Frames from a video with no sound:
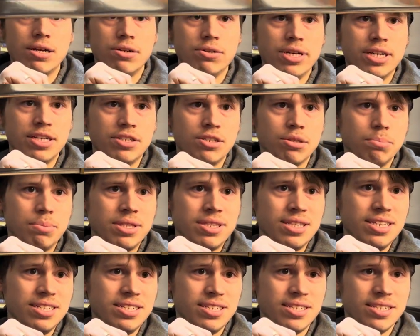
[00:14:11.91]
Dancer, but
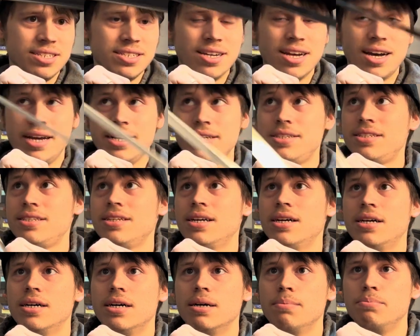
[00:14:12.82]
this is nice.
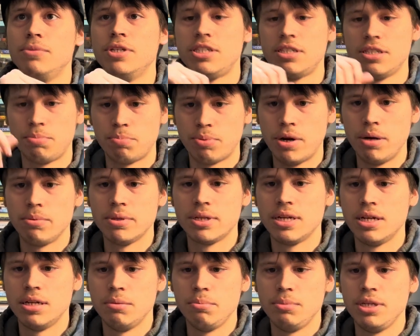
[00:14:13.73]
This is probably
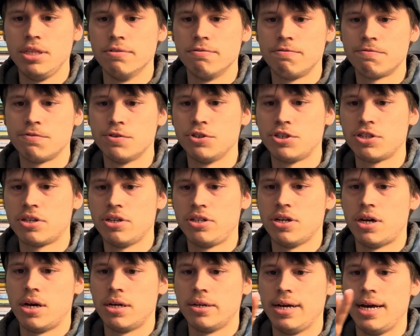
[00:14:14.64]
gonna be the first
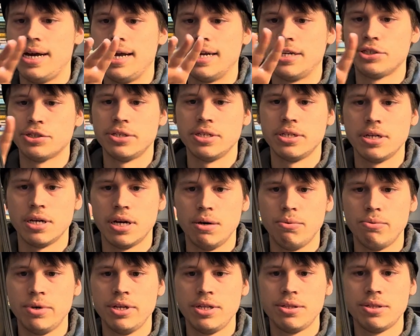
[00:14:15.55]
katana I actually cut
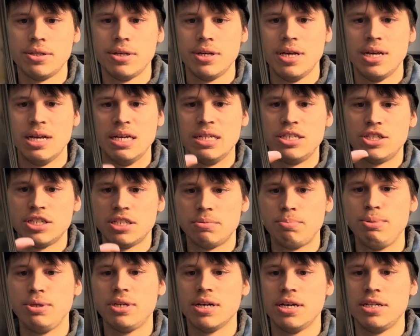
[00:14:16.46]
with, just
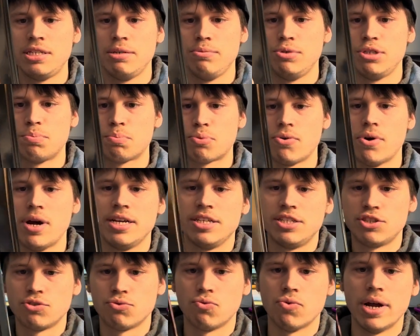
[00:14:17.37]
because it was
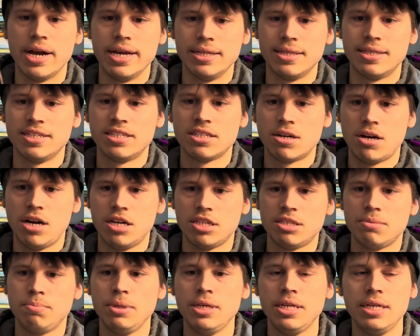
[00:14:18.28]
priced right. This
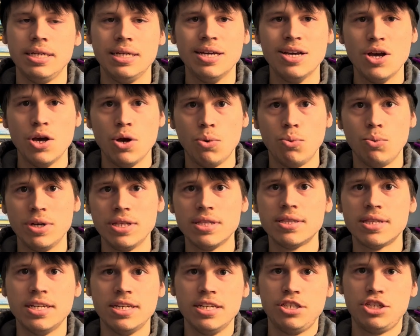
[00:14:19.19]
cost me, with
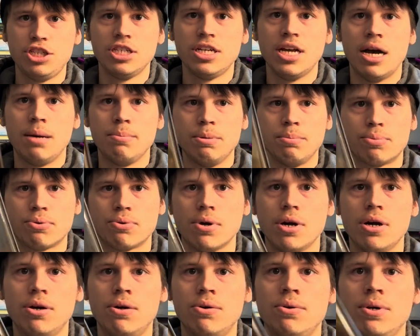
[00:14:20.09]
the Hishigami
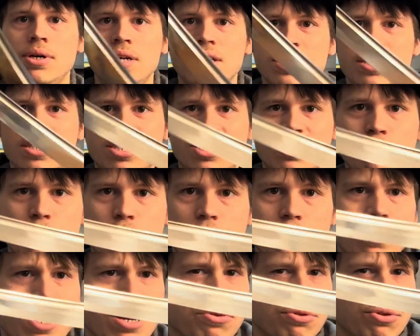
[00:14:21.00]
Pro, somewhere
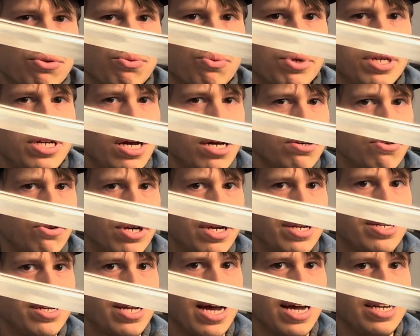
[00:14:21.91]
around
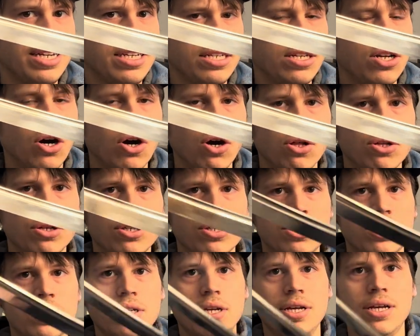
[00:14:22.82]
$390,